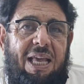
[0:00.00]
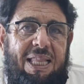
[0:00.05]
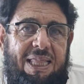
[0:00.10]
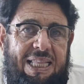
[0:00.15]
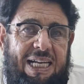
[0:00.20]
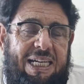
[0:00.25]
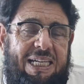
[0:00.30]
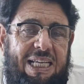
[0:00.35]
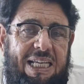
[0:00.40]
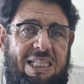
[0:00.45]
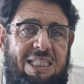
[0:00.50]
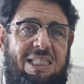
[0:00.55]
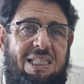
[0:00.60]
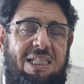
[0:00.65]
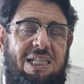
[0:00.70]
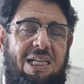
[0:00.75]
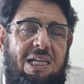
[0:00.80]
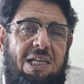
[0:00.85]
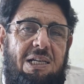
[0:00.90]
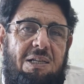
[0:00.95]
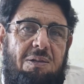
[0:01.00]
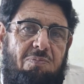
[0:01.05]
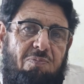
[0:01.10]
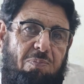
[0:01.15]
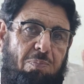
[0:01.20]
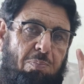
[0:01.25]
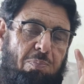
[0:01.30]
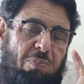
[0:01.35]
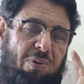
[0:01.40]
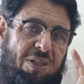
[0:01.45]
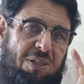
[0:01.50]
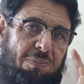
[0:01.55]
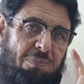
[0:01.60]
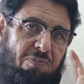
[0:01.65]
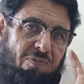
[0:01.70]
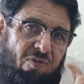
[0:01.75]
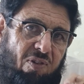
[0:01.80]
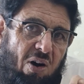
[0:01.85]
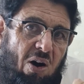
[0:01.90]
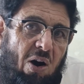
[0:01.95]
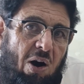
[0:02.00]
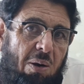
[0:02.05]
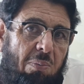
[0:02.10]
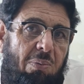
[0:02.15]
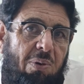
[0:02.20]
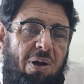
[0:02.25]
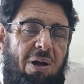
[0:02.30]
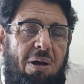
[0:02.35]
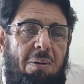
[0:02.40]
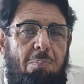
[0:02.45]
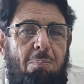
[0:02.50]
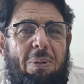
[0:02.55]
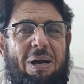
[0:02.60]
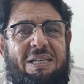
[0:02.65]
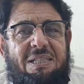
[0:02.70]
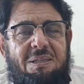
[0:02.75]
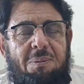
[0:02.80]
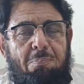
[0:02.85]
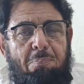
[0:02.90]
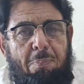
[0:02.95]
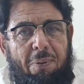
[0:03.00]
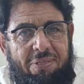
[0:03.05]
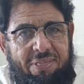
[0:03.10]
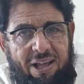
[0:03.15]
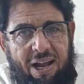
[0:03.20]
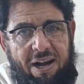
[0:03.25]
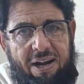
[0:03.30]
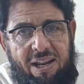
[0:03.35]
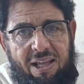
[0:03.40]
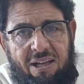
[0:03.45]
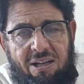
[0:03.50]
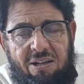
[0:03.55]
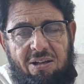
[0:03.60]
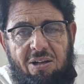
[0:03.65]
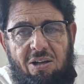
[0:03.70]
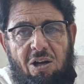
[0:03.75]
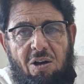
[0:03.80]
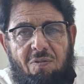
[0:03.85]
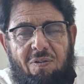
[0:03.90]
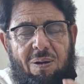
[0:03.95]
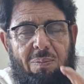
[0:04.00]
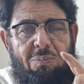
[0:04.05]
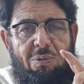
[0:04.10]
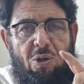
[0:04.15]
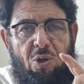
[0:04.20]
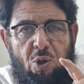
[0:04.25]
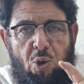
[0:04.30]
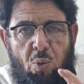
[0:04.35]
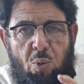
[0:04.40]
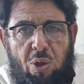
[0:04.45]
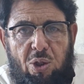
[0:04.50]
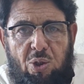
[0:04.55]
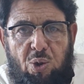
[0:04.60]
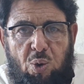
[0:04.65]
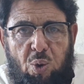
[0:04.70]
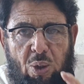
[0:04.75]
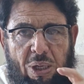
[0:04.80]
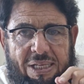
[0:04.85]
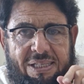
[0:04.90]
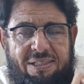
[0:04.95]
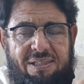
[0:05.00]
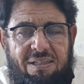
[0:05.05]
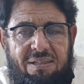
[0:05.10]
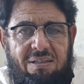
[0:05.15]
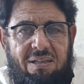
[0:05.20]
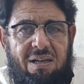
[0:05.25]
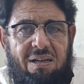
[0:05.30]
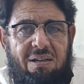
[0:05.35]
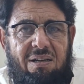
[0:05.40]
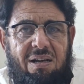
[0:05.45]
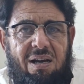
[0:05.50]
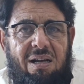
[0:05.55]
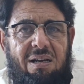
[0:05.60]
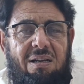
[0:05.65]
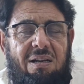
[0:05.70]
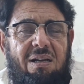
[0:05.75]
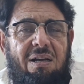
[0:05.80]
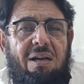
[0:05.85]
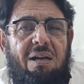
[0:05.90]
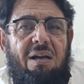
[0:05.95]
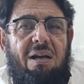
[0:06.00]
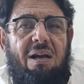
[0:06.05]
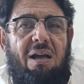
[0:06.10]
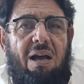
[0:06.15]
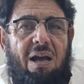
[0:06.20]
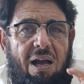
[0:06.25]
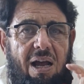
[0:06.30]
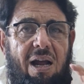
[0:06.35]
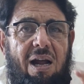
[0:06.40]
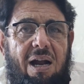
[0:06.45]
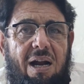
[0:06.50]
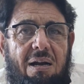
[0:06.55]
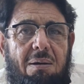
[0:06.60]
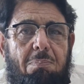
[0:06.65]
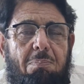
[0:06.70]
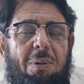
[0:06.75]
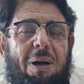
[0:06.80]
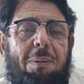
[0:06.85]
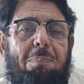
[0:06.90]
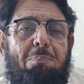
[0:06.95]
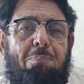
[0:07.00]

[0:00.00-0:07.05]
that is found by sympathetic from the lower thoracic ganglion and by